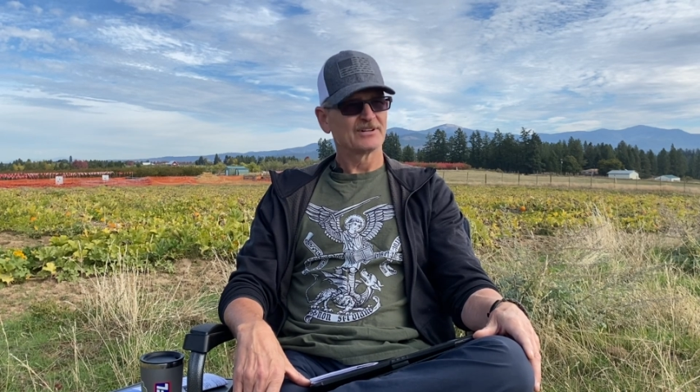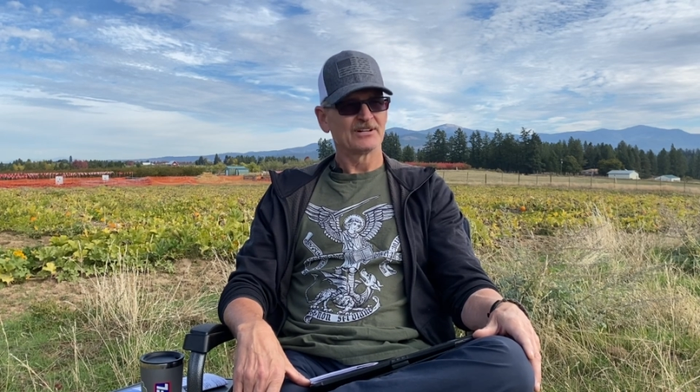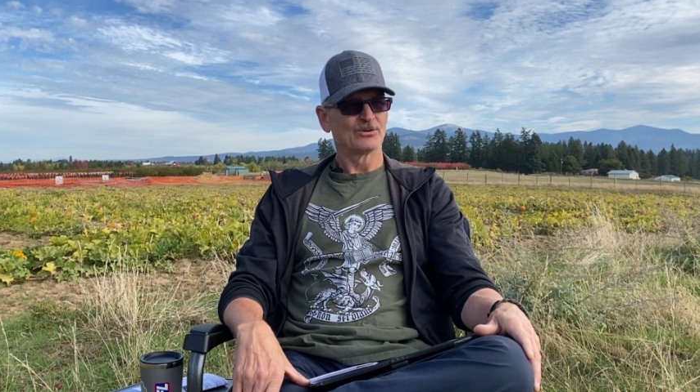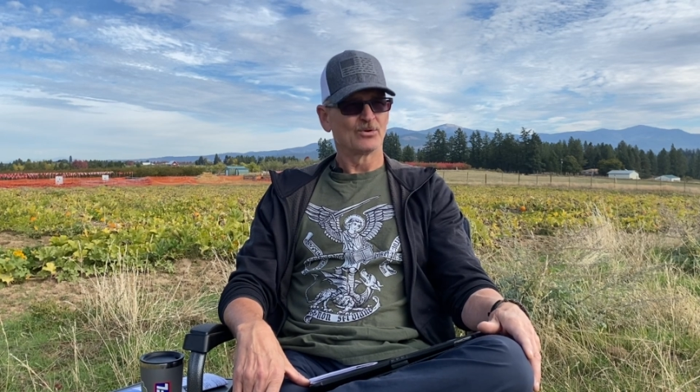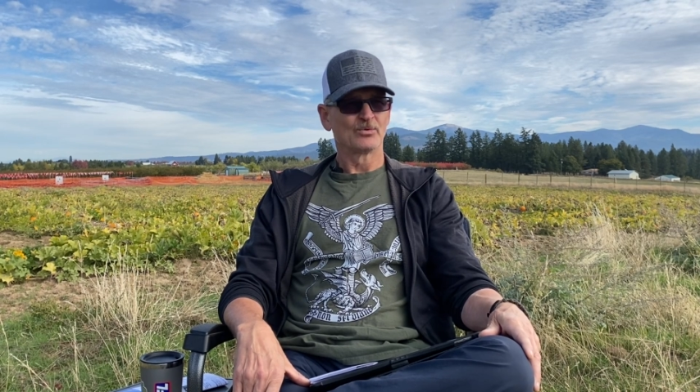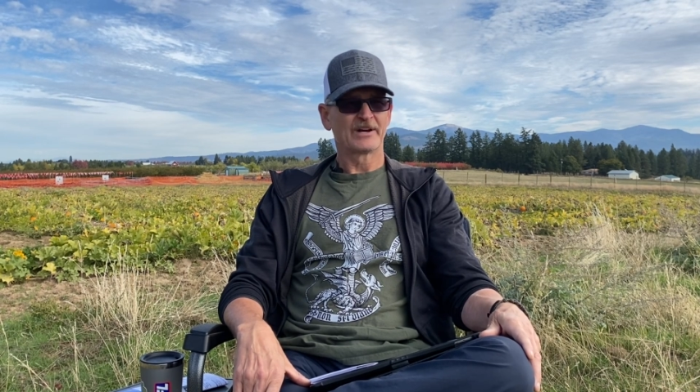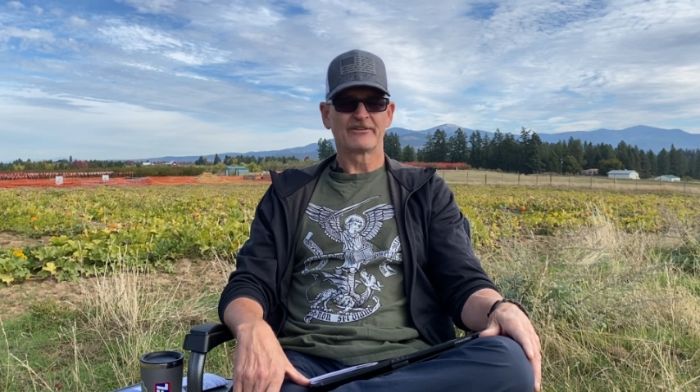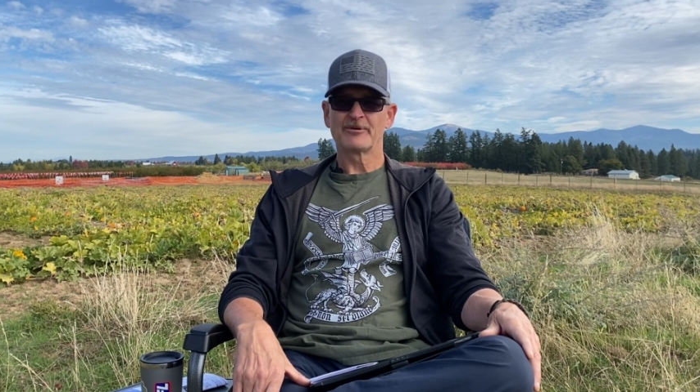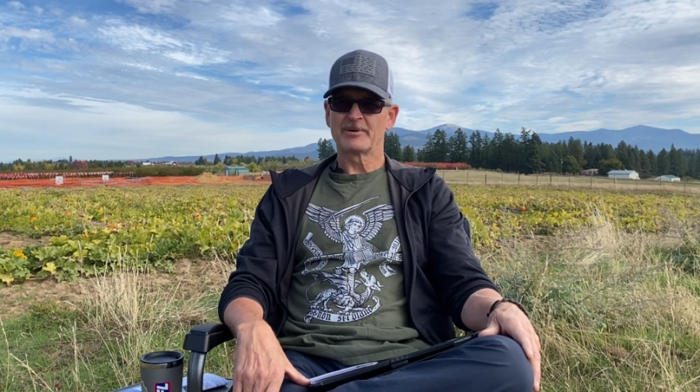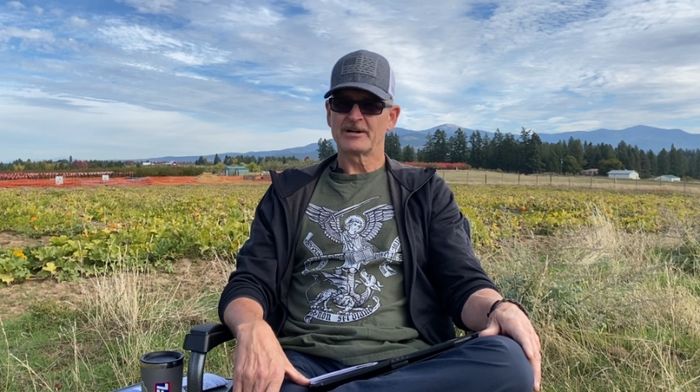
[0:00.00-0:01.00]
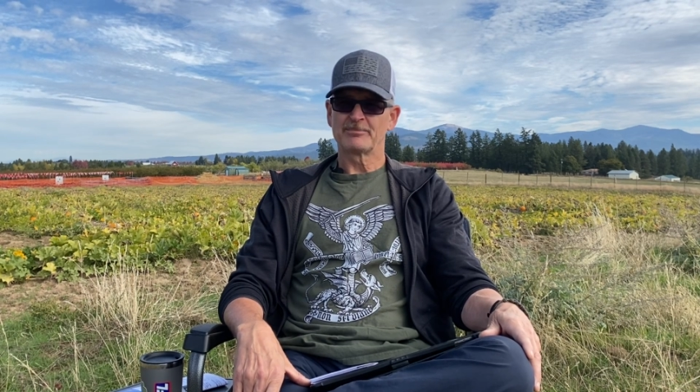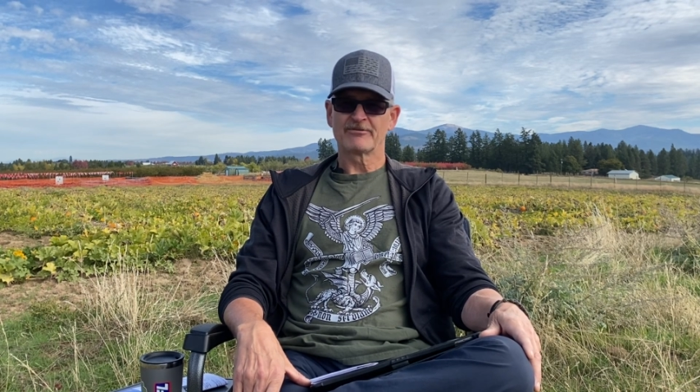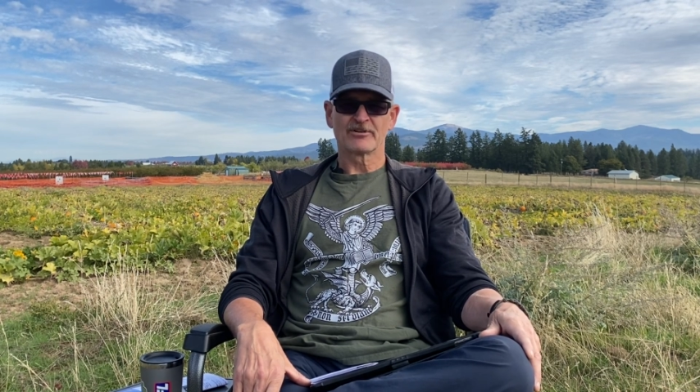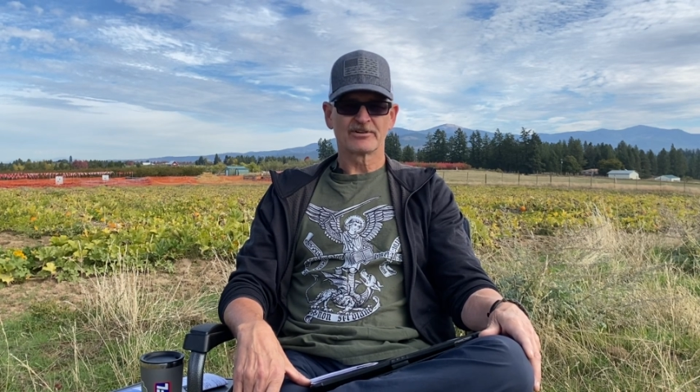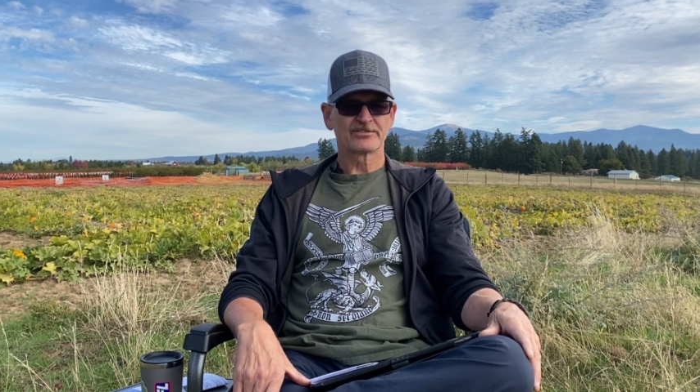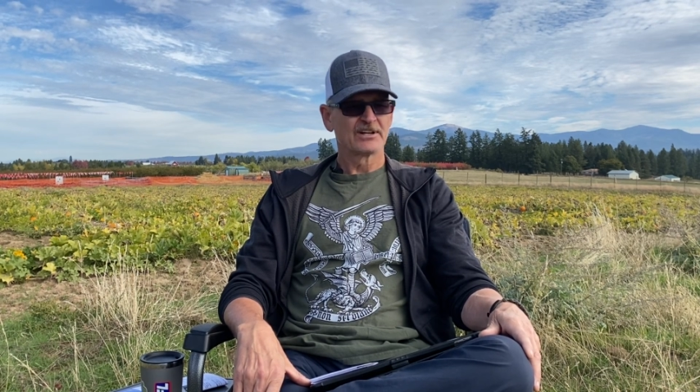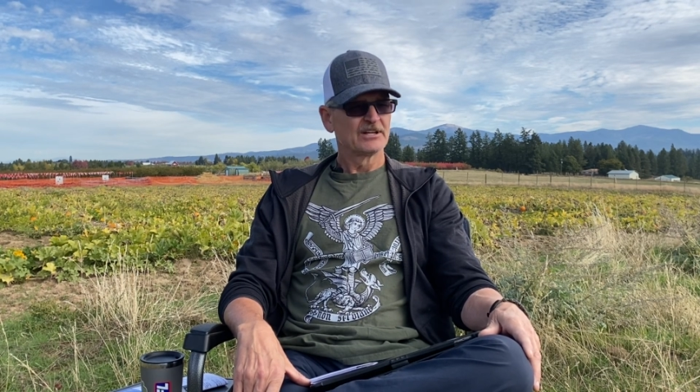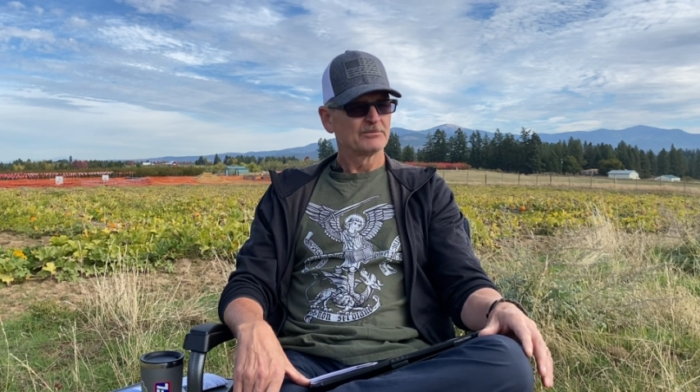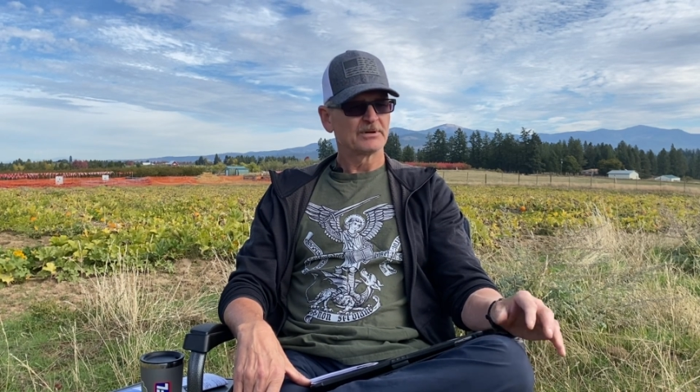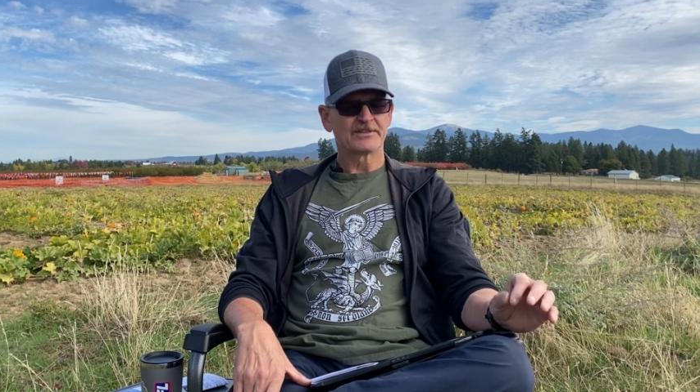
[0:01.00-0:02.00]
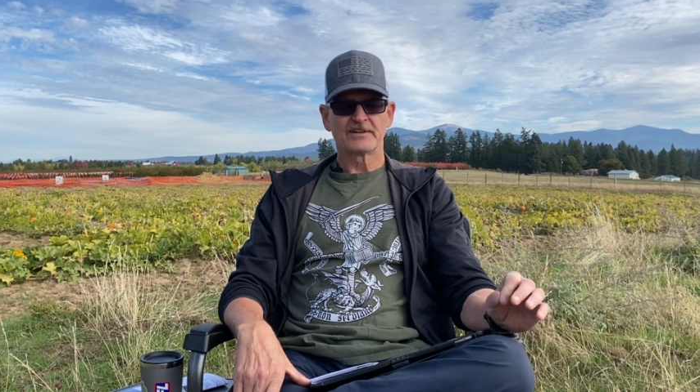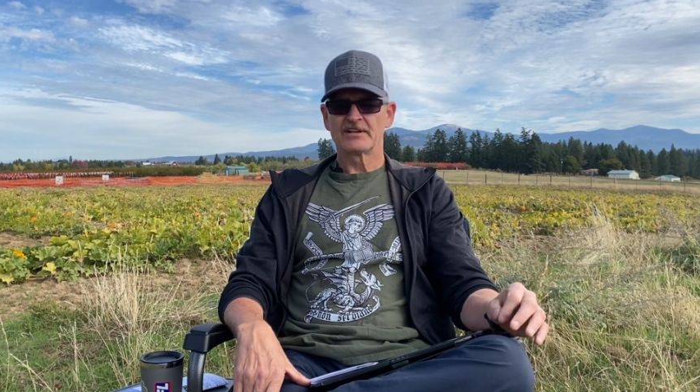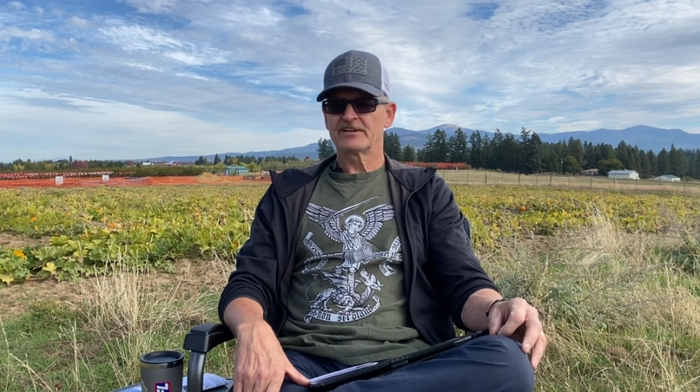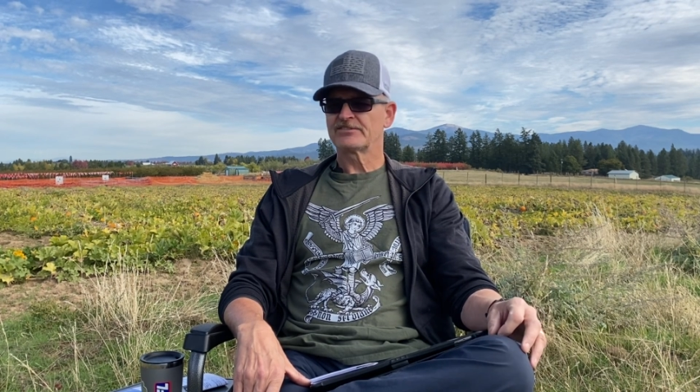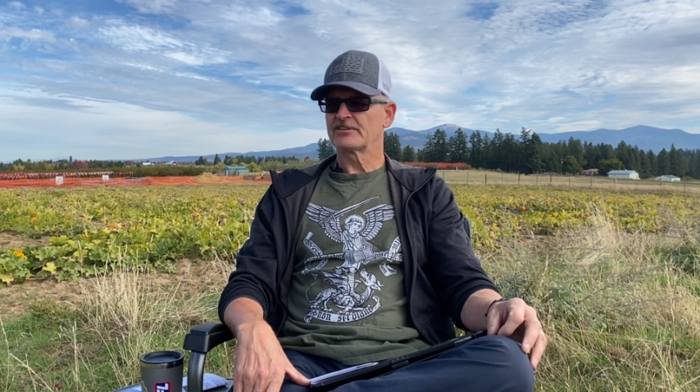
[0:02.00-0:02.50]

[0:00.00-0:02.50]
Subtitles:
or what everybody prefers, but the